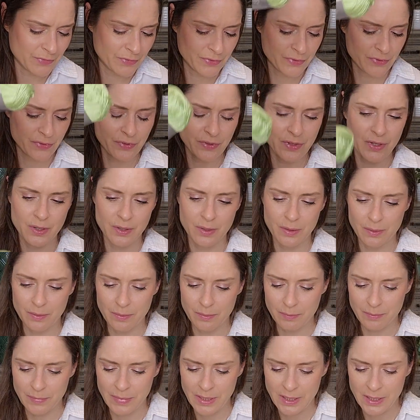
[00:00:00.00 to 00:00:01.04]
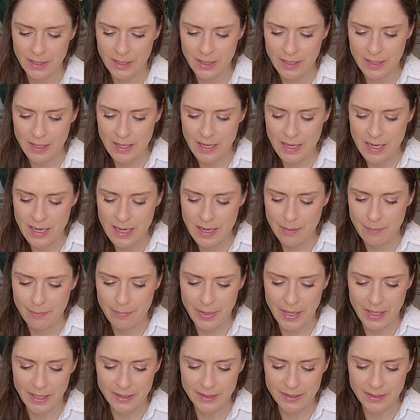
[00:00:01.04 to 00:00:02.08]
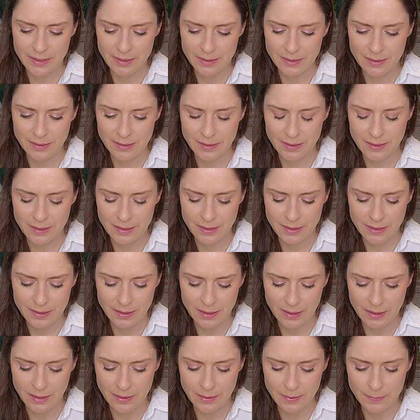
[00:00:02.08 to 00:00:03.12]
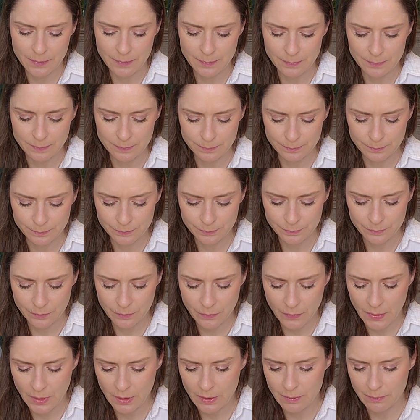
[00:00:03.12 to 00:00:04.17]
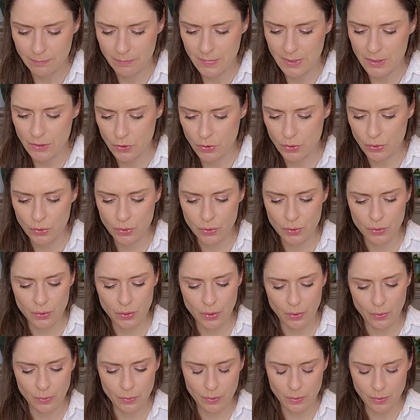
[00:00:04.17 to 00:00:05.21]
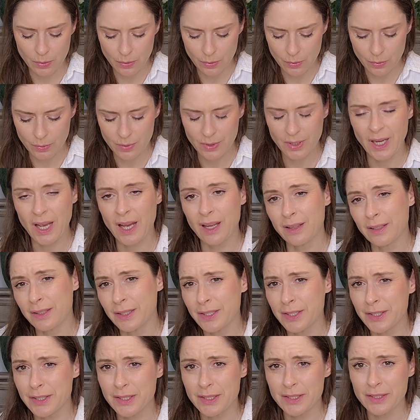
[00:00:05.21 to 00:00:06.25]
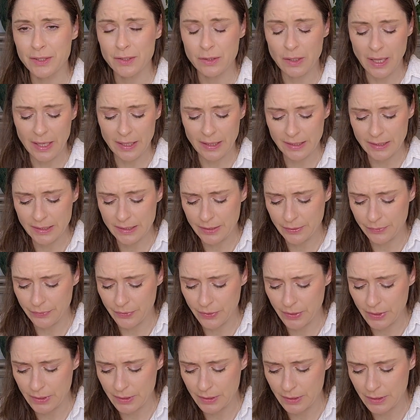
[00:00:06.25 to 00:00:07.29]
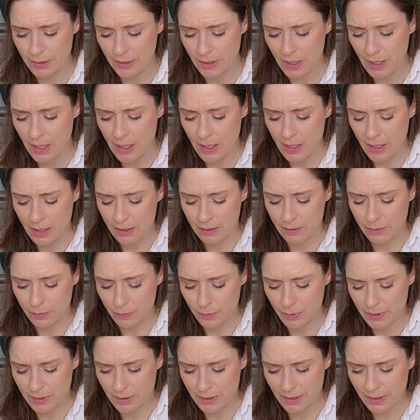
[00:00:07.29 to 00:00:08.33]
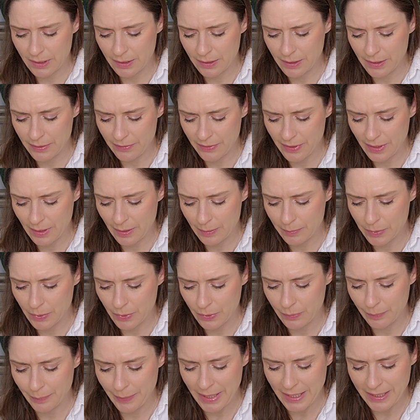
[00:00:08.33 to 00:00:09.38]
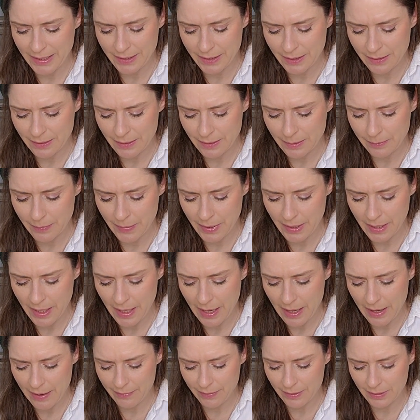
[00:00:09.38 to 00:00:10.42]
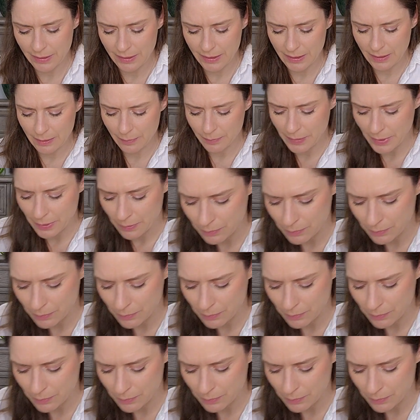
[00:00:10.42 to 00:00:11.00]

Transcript: from Patents. Let me show you. The colors are slightly different. The ones that are available, Patents might have a little bit